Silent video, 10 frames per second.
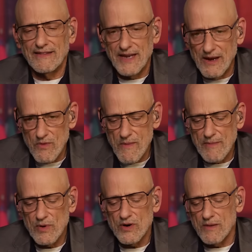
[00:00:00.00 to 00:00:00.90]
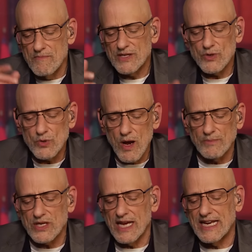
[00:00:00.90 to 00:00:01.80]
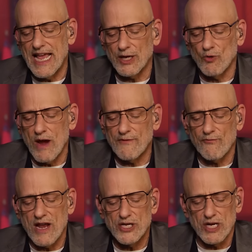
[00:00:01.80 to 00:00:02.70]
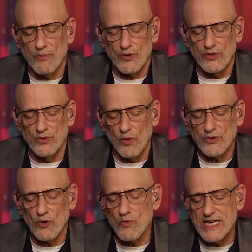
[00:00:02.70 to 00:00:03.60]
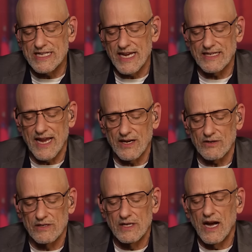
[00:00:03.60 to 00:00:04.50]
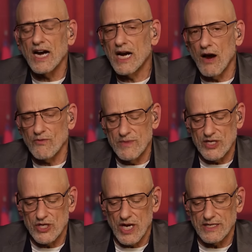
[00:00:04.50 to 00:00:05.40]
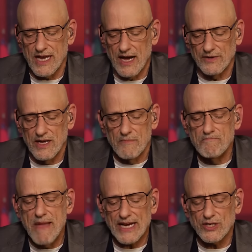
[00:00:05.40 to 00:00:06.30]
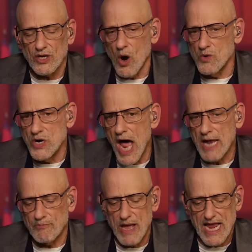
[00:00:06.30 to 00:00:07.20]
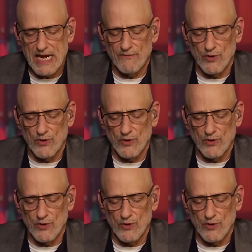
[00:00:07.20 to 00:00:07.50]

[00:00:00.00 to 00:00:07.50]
he remembered Mr. Trump saying he had a great friendship with the North Korean dictator, a government shutdown, Mexico not paying